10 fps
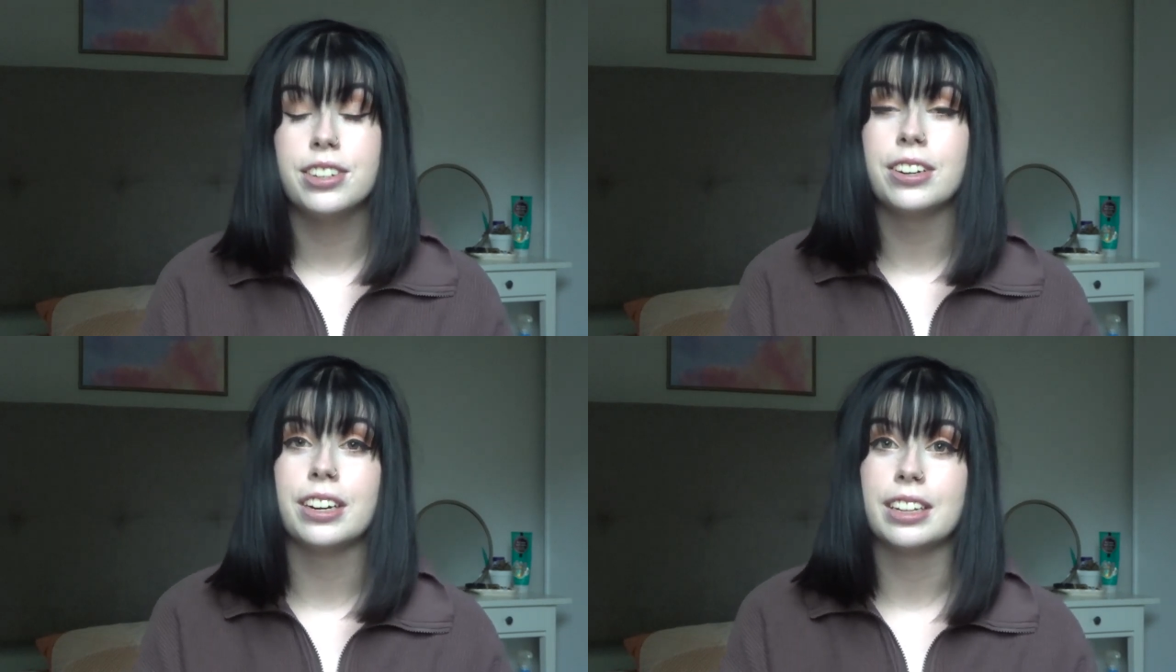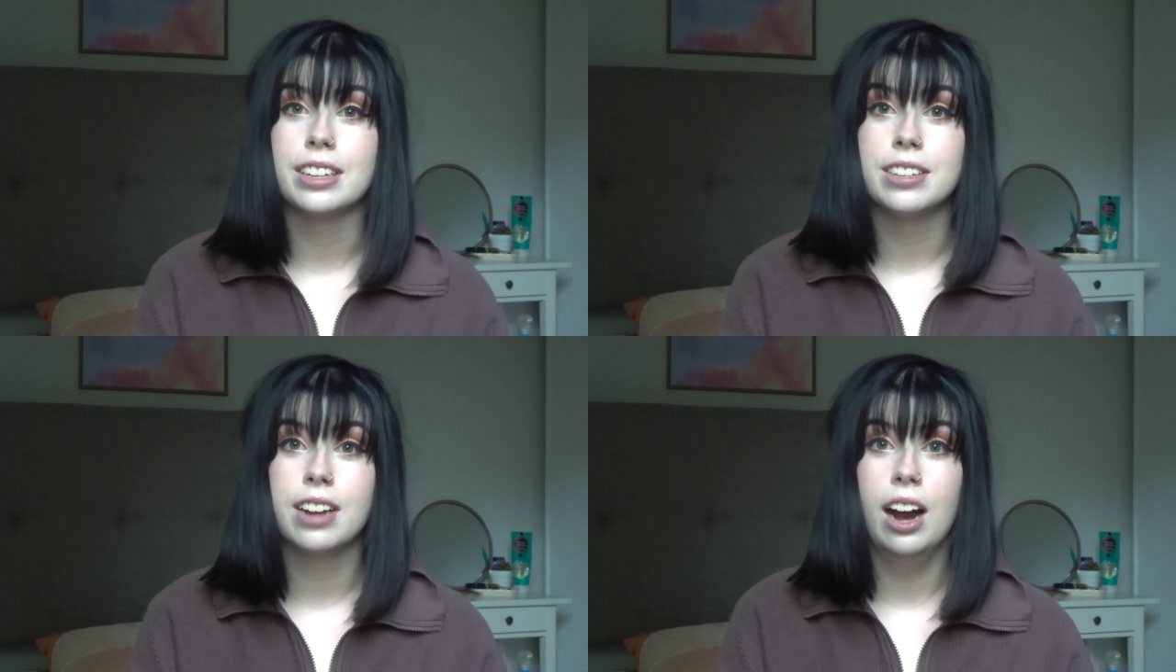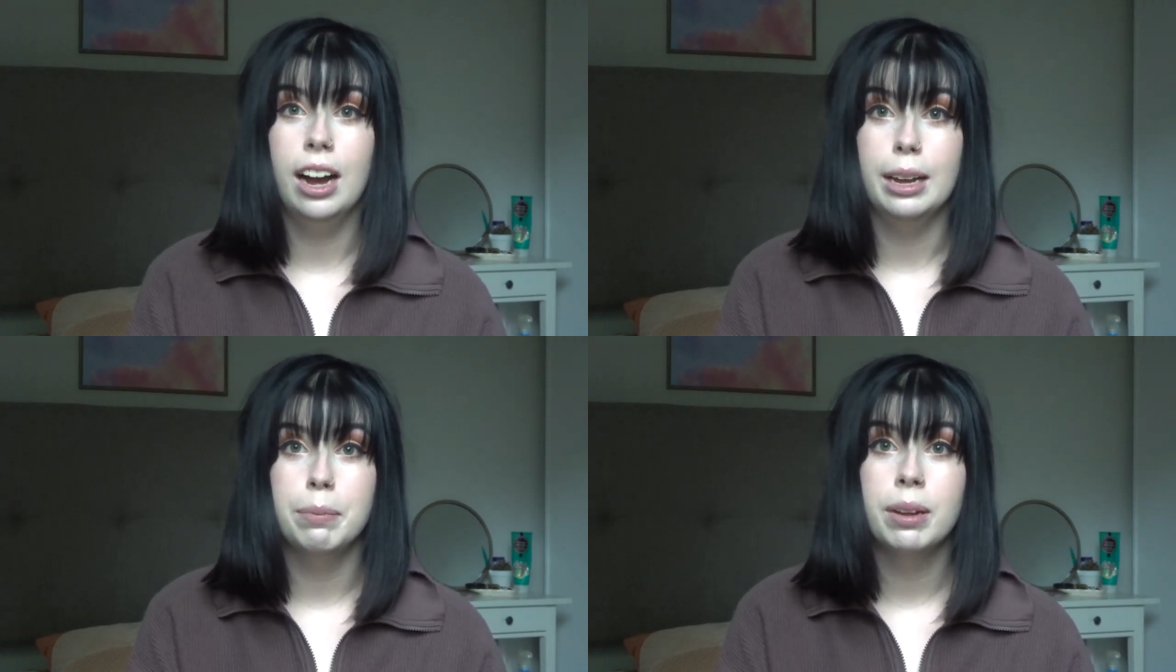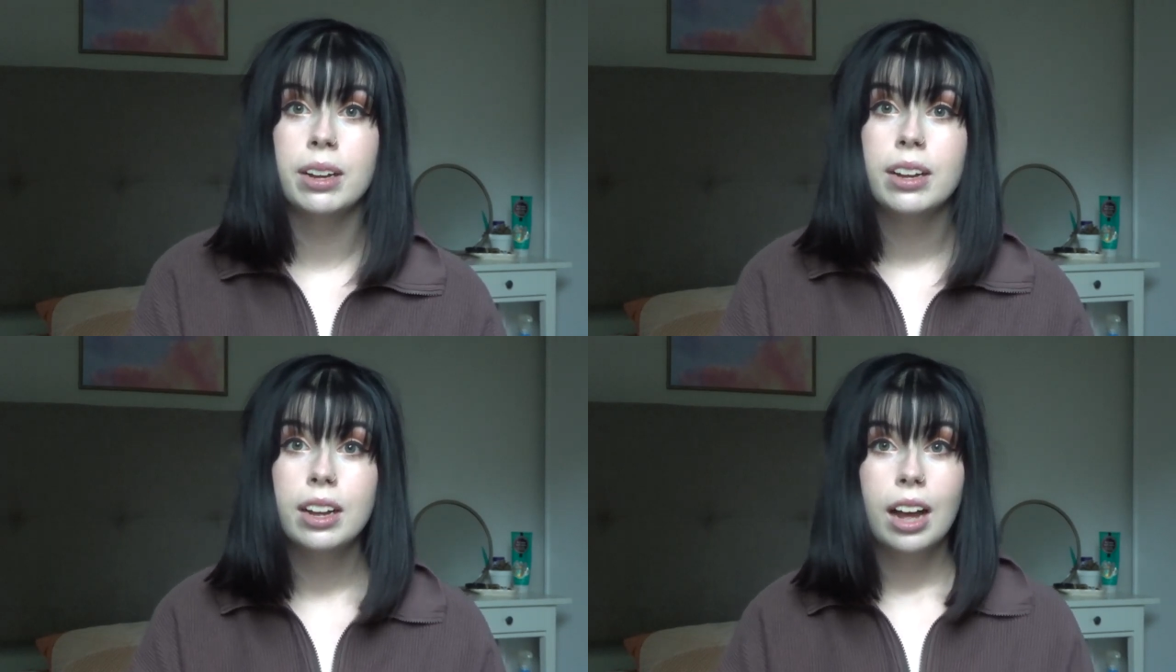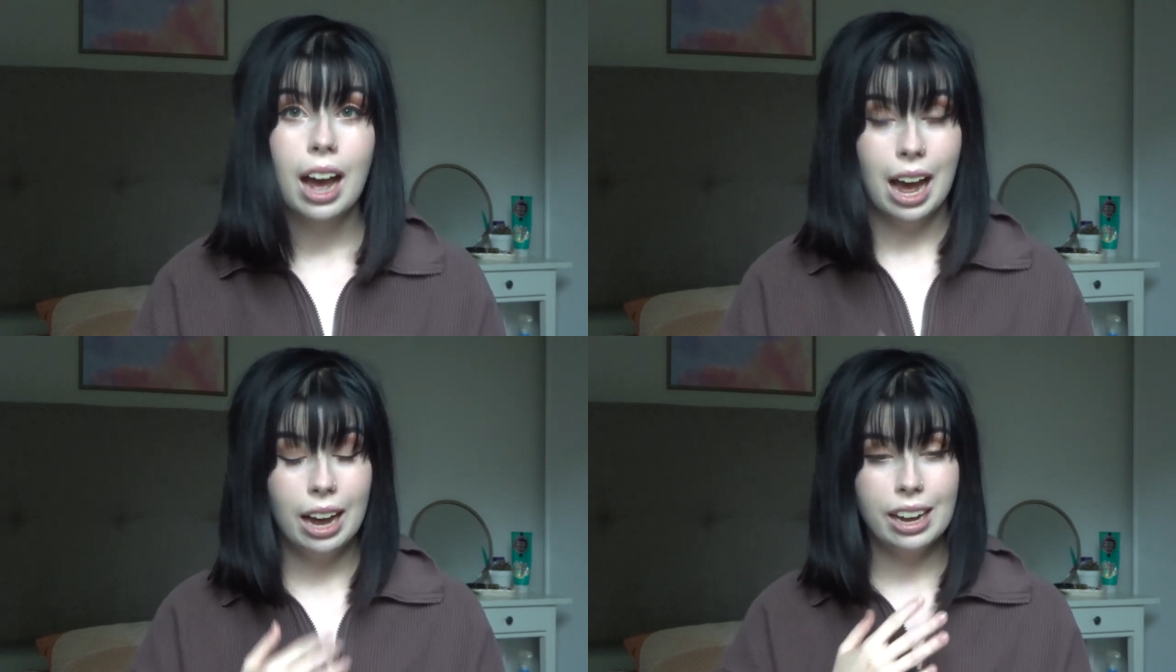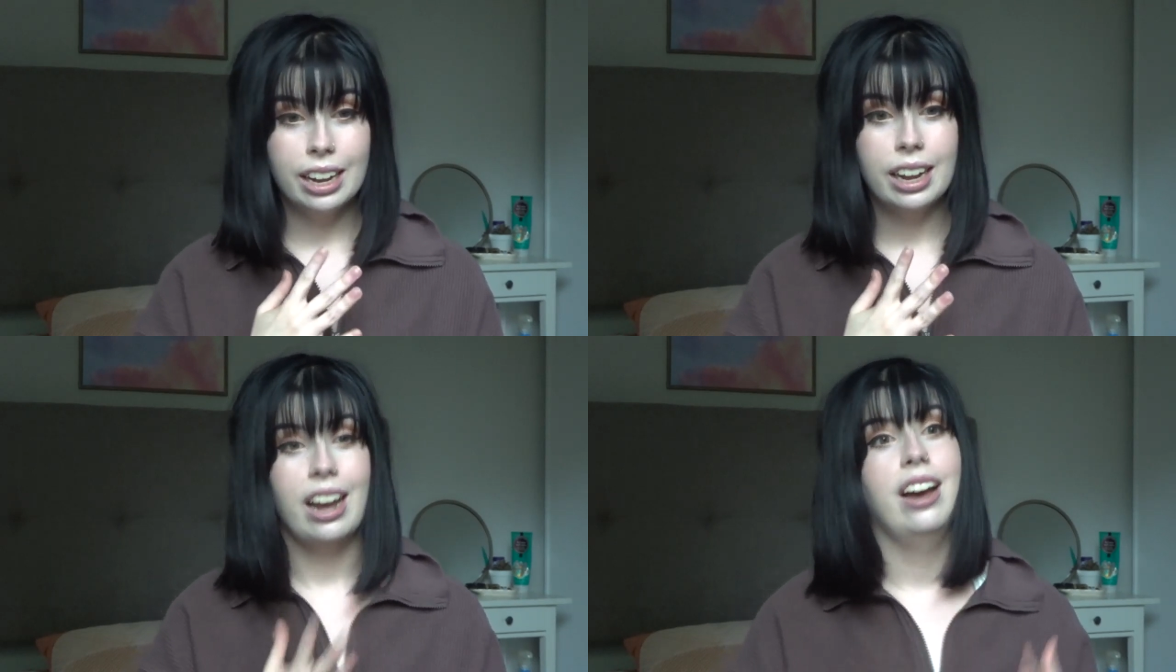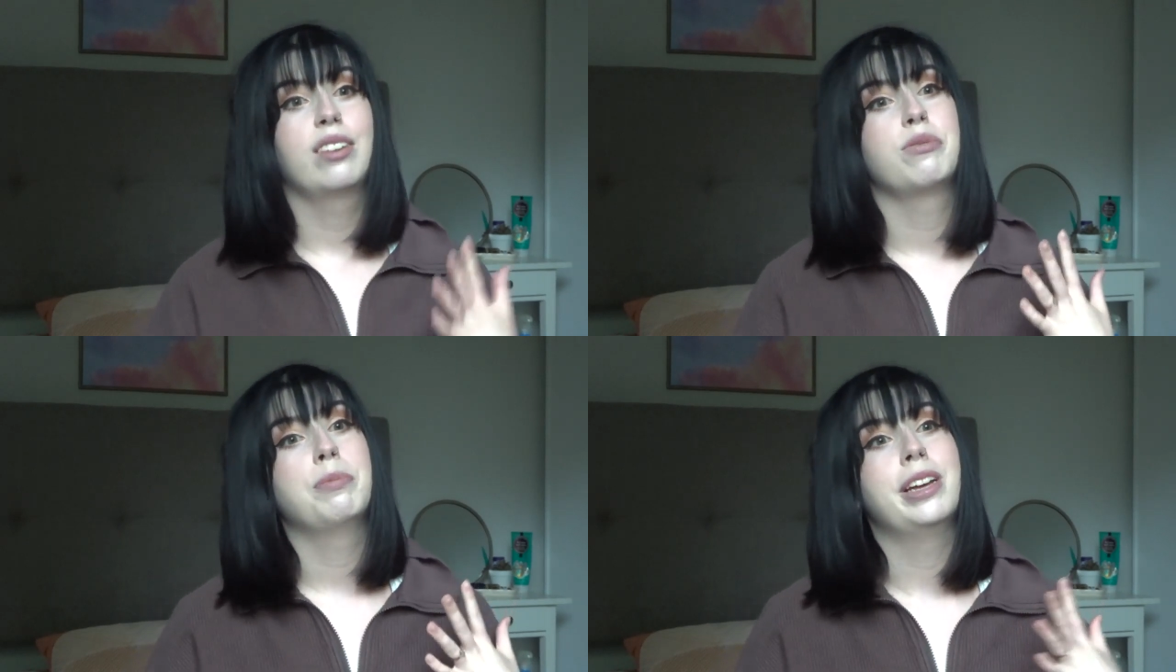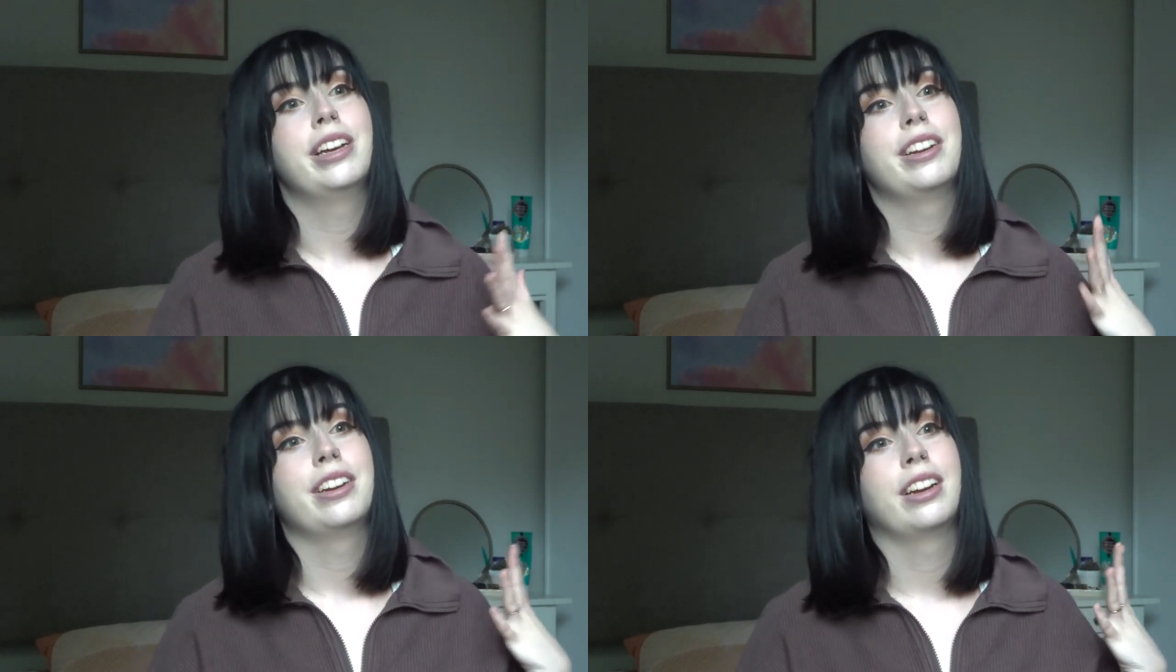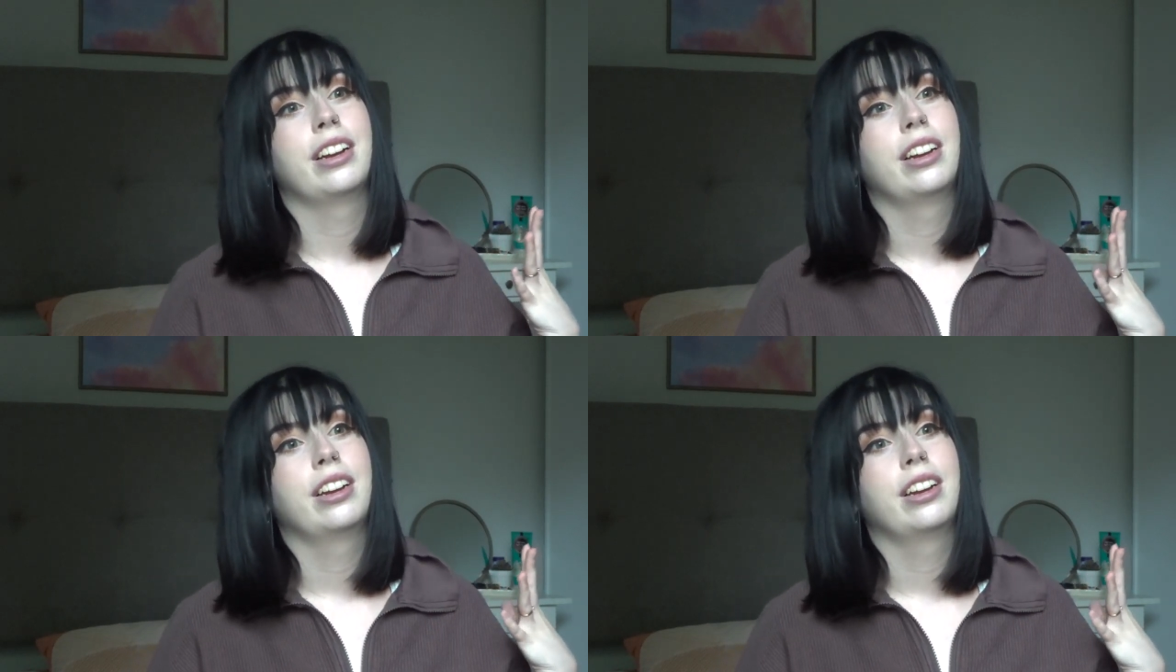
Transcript: during this time, I have been